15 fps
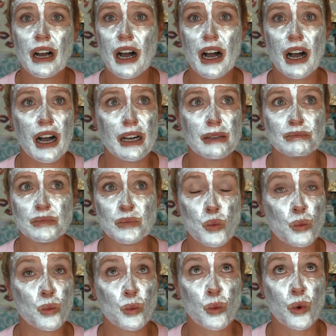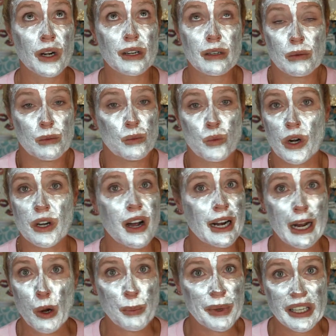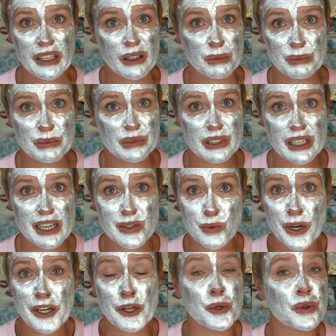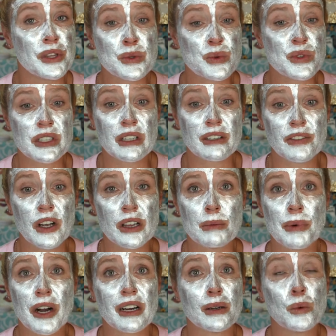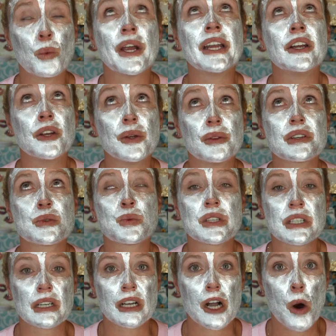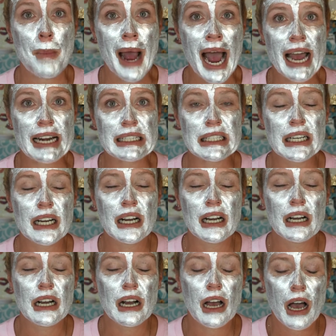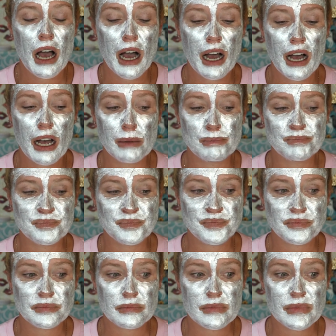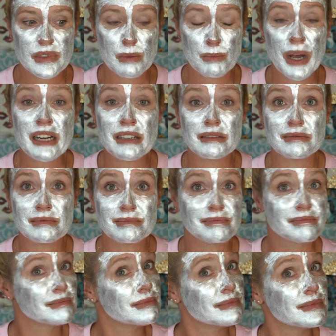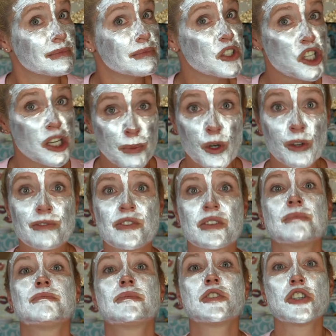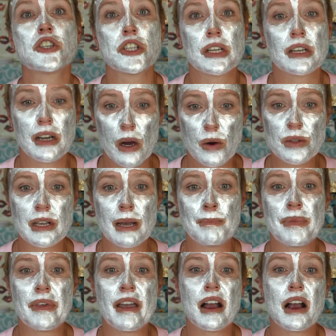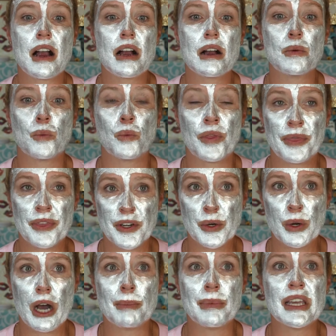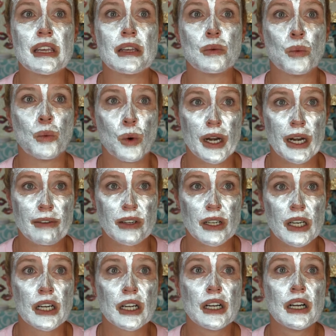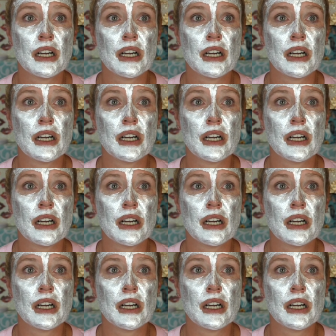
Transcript: Um, we're we're not helping you because we knew this was going to fall apart. We knew this was going to go bad. Um, but she moves. She goes up there with the new hubby, whatever.